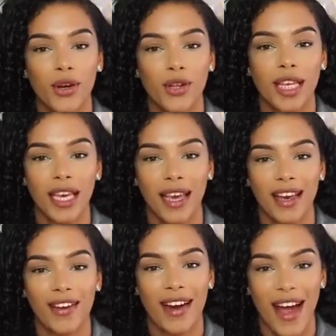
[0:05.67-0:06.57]
curly
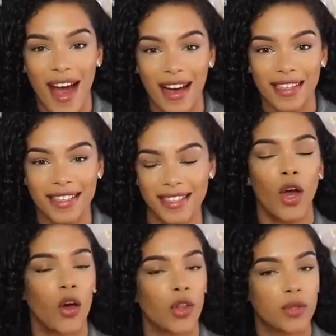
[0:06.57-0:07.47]
hair
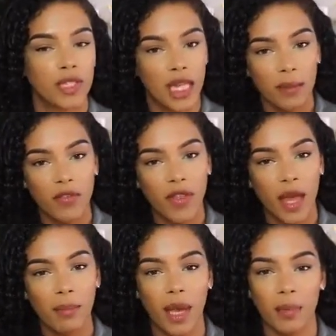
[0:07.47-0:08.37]
hacks. Although some of
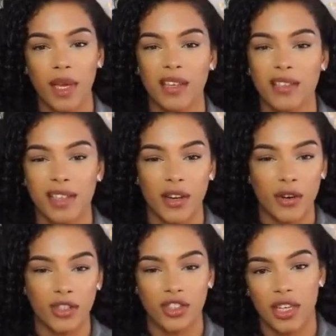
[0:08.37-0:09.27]
them may be
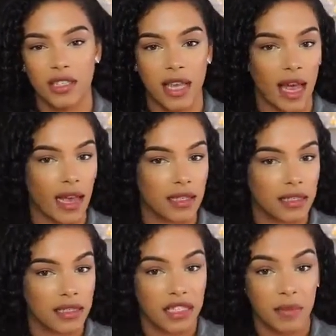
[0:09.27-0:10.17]
considered just
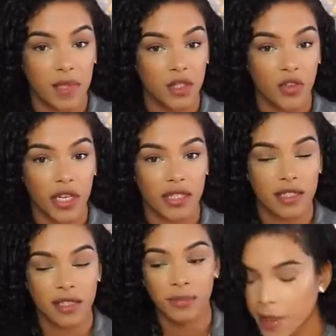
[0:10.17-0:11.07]
as tips and
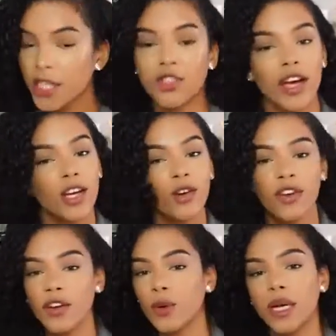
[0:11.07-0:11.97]
tricks. I'm gonna try to
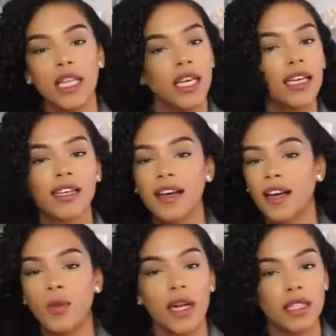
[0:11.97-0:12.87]
go very quickly.
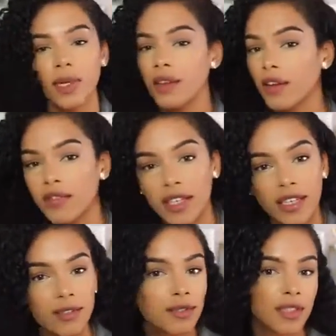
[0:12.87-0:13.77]
I don't want it to be a long
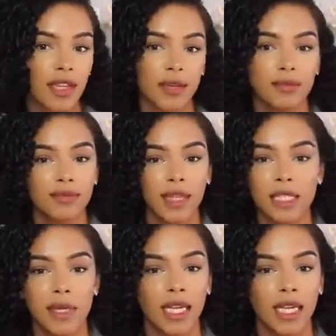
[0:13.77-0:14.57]
video, so let's